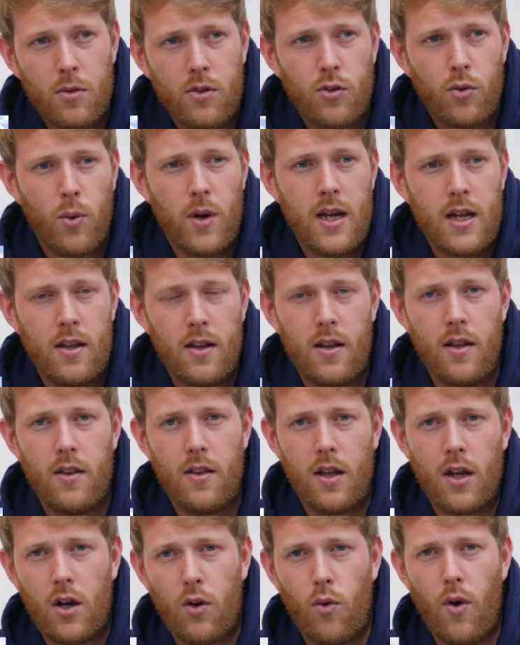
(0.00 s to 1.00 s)
between
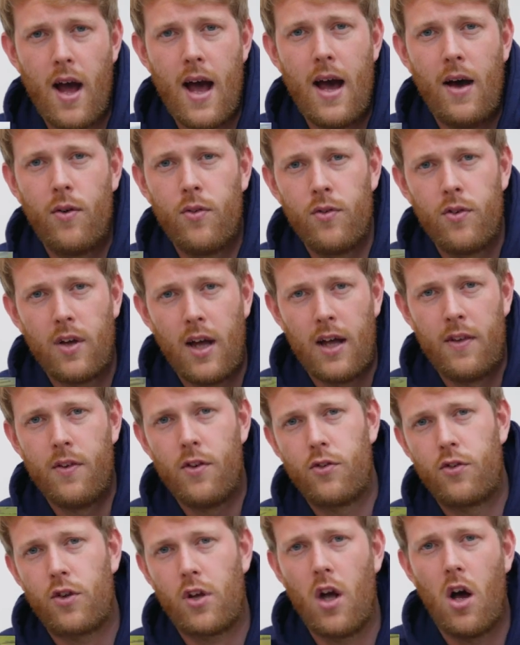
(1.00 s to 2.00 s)
the ground and the
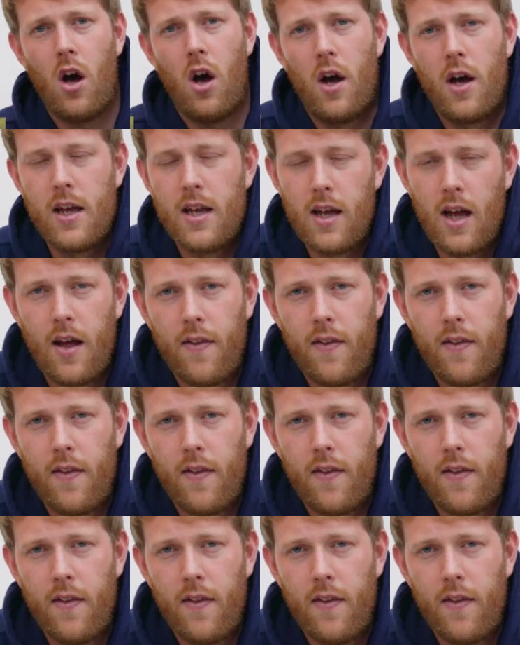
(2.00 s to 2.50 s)
sky,